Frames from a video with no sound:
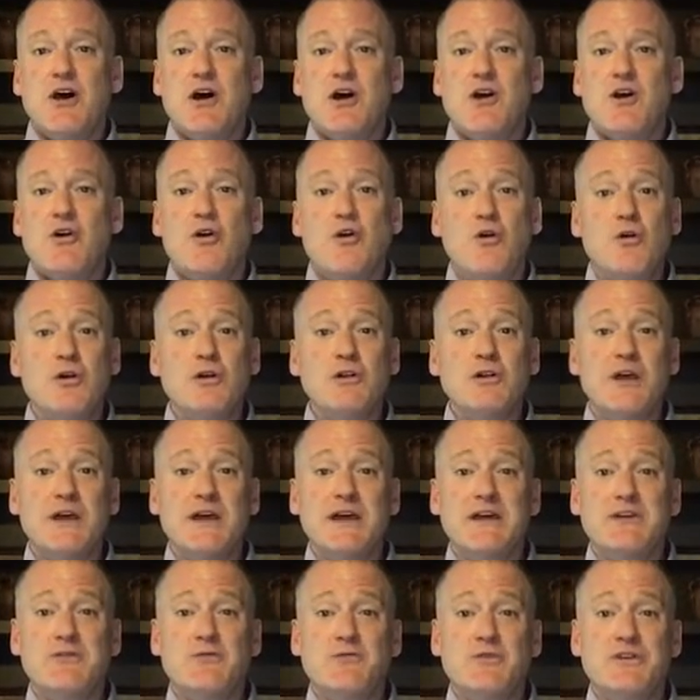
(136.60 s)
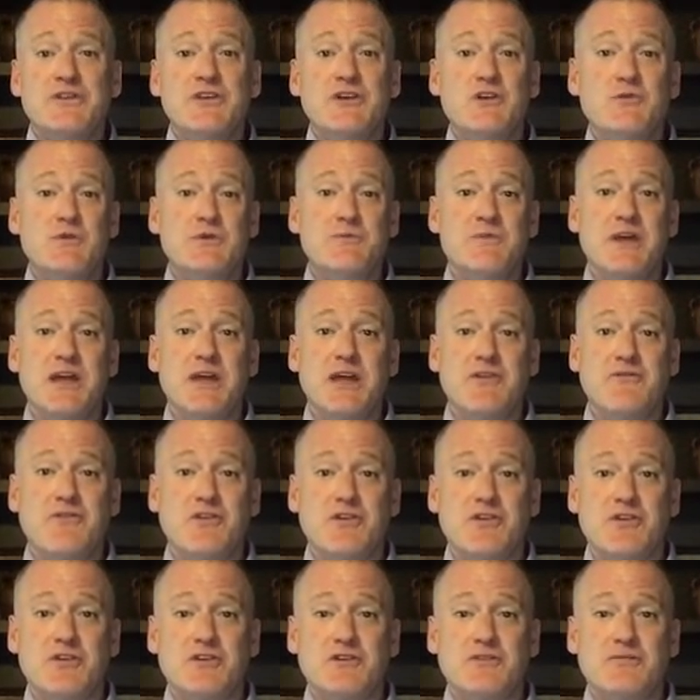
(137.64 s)
correlate with human
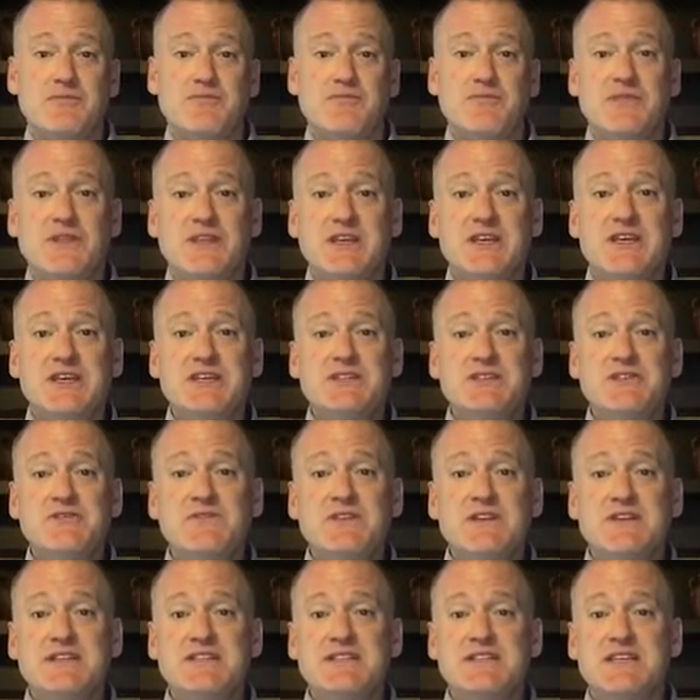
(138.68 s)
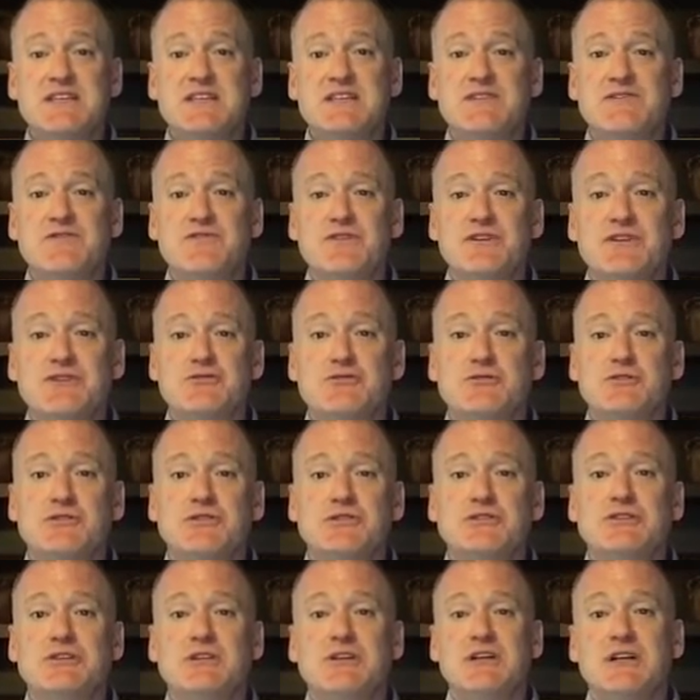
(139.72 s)
behavior. Each of these
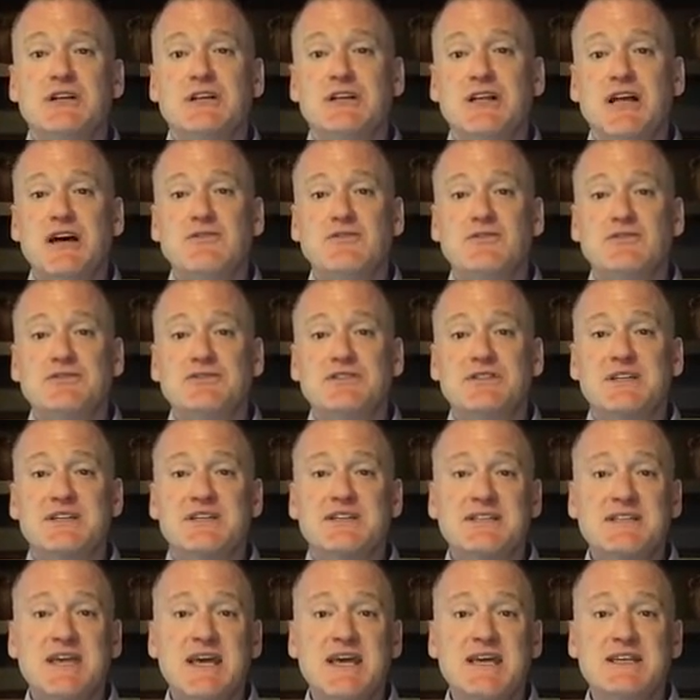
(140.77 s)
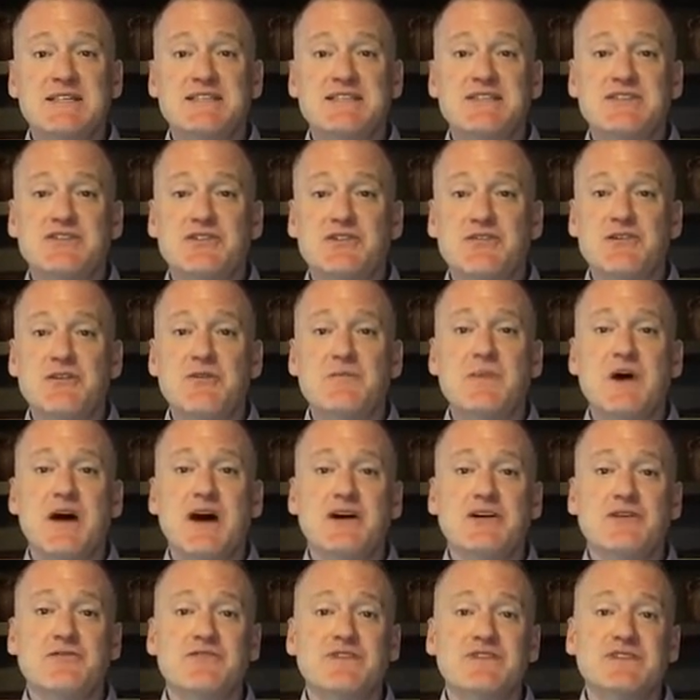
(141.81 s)
individual levels contains a certain
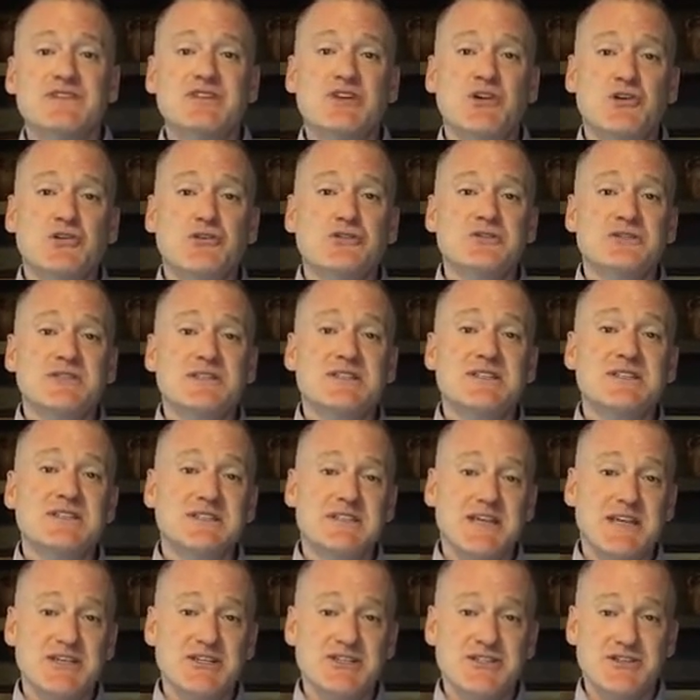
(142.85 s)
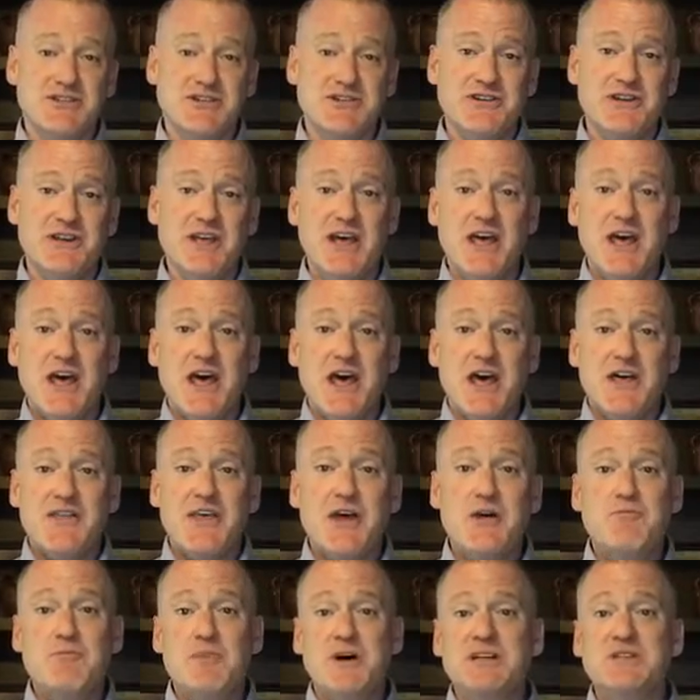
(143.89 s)
amount of internal sensation
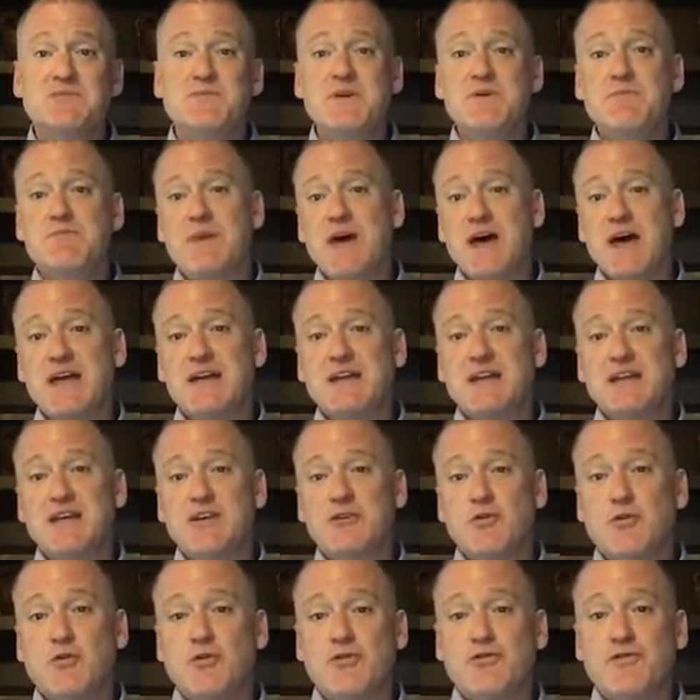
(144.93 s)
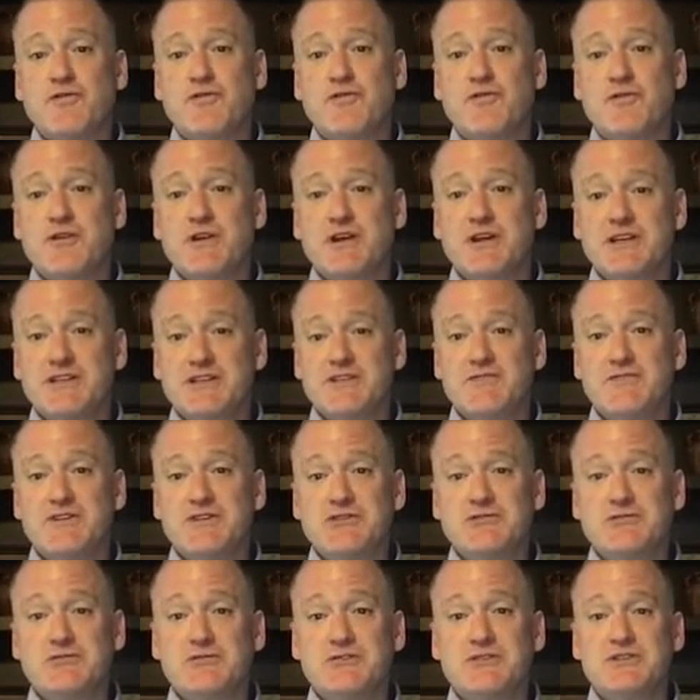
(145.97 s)
that must be met in order for an
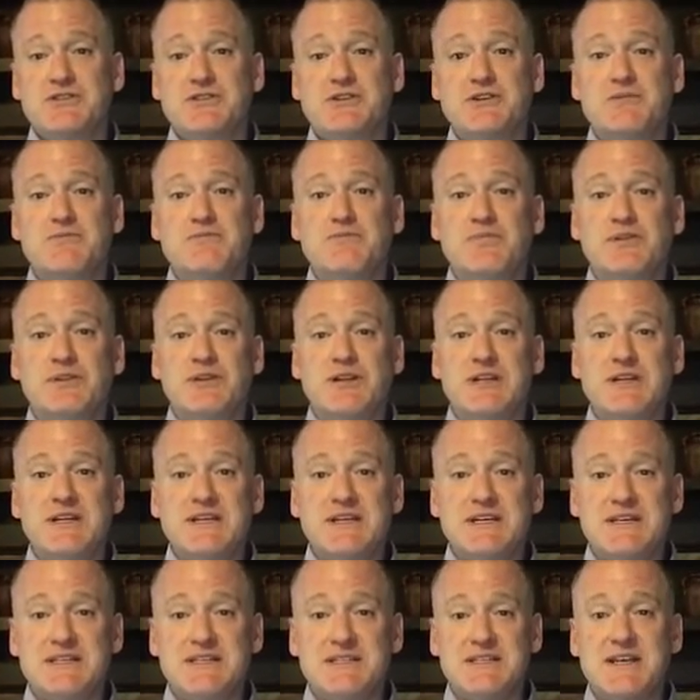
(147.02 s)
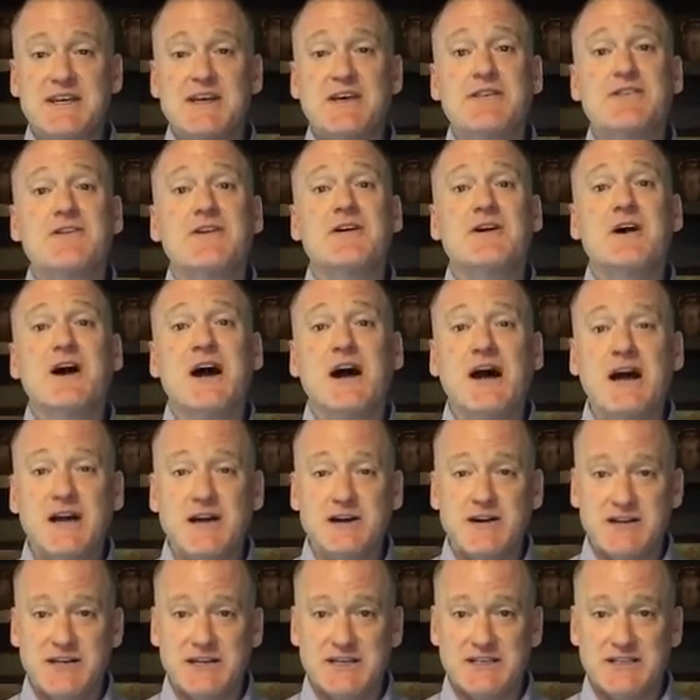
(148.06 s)
individual to complete their
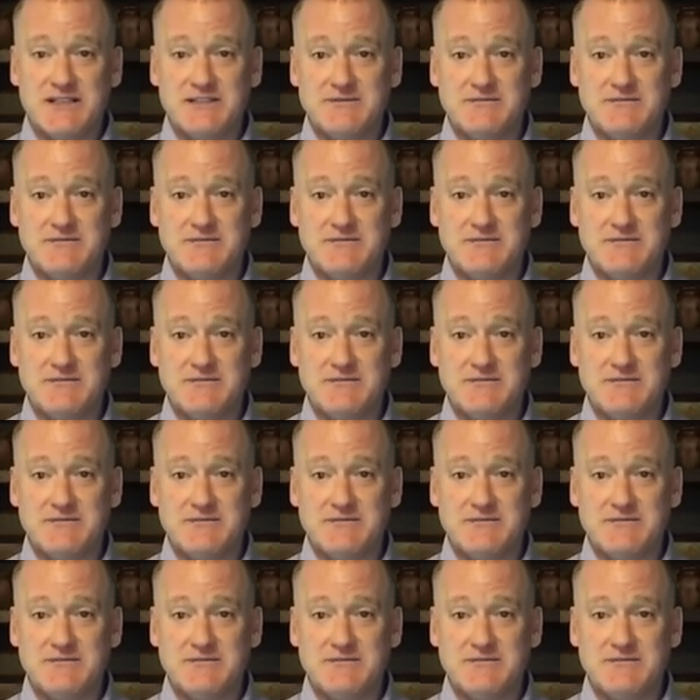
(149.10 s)
hierarchy.